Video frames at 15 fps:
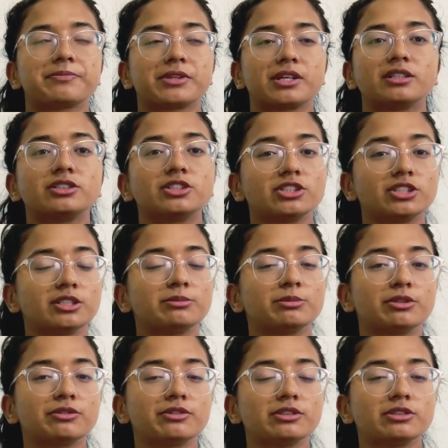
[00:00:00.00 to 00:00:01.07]
assistant
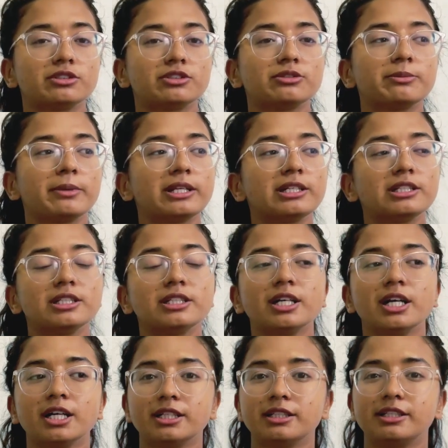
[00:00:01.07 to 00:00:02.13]
professors mainly,
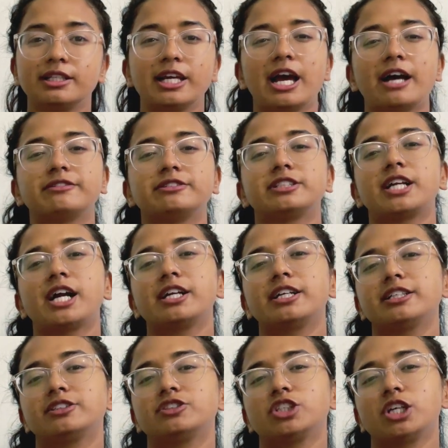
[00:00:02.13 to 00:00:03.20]
they have
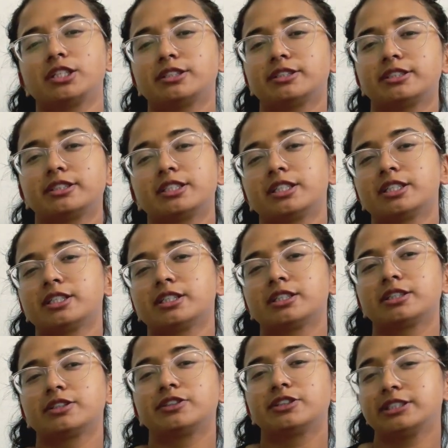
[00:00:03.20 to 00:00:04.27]
started just
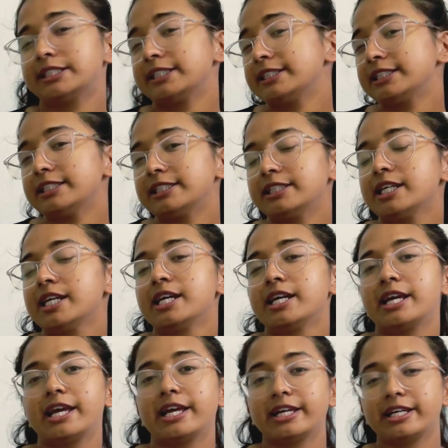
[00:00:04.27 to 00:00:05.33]
recently,
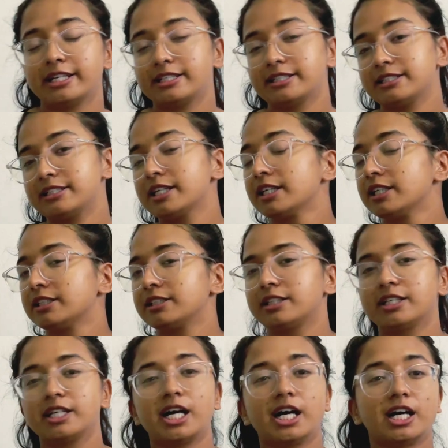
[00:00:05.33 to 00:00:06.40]
and
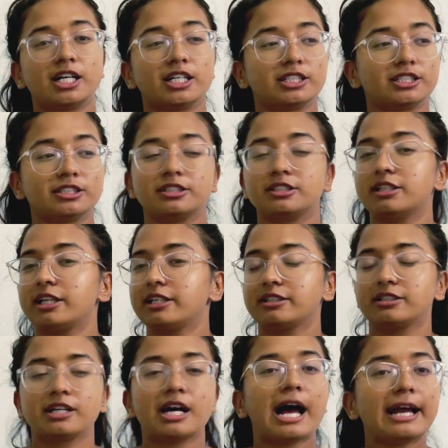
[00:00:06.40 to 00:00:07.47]
they are like
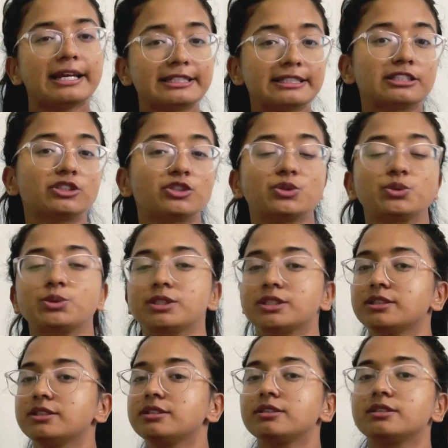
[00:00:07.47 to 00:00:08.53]
hiring
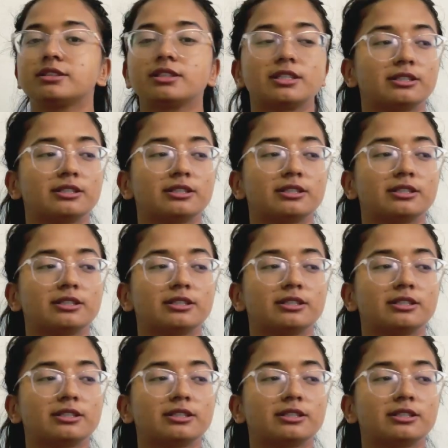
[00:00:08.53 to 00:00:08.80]
students,